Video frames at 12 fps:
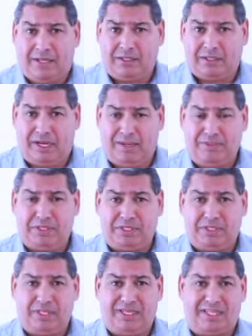So let me
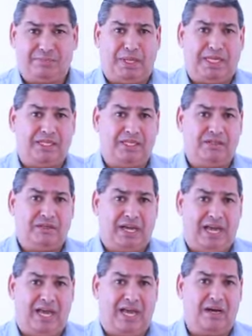just explain to you
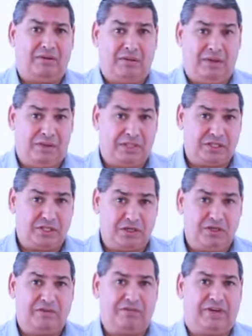how this
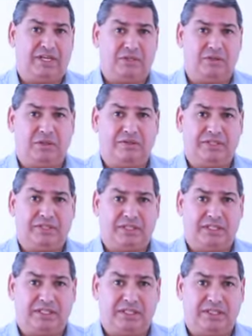could affect all of us in
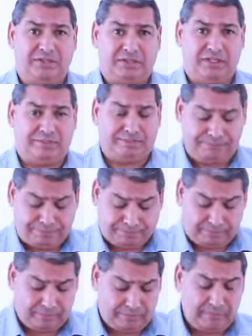this industry.
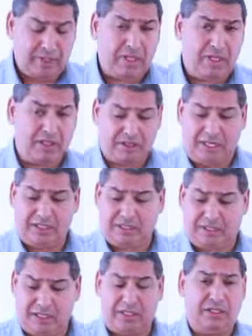So
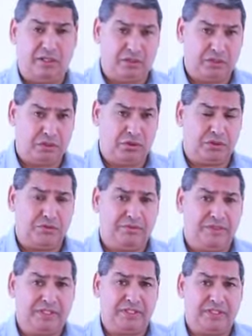let's use a door
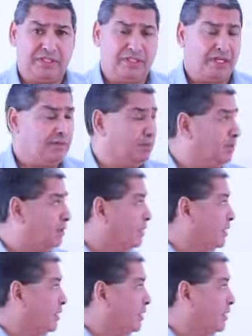supervision as an example.